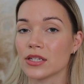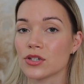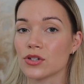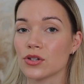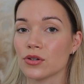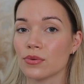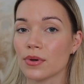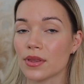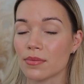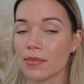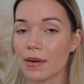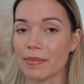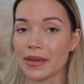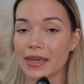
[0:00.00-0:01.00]
to do with
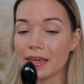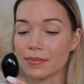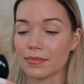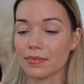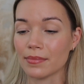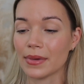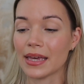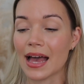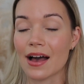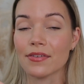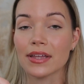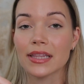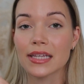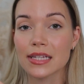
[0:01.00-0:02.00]
maybe me
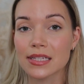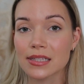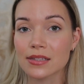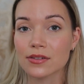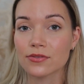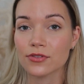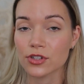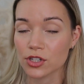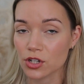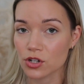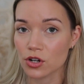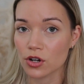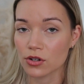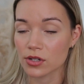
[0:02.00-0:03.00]
having this for such a
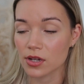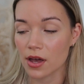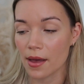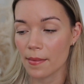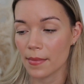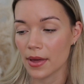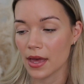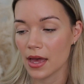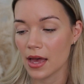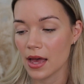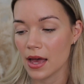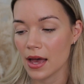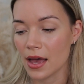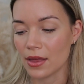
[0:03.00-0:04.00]
long time
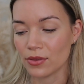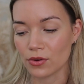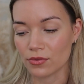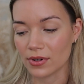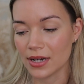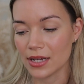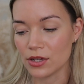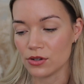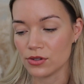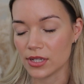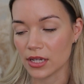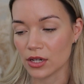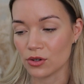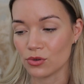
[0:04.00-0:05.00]
and not really
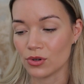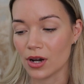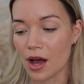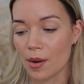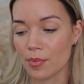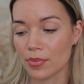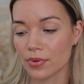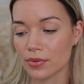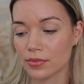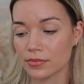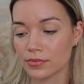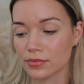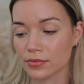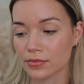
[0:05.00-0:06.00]
using it all up
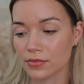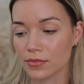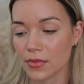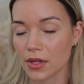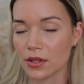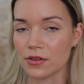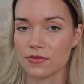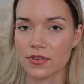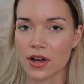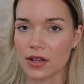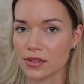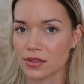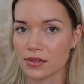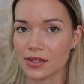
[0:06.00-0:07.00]
in the
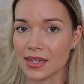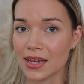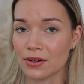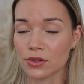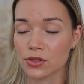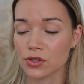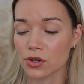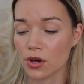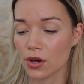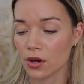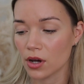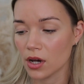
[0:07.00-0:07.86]
first year or so.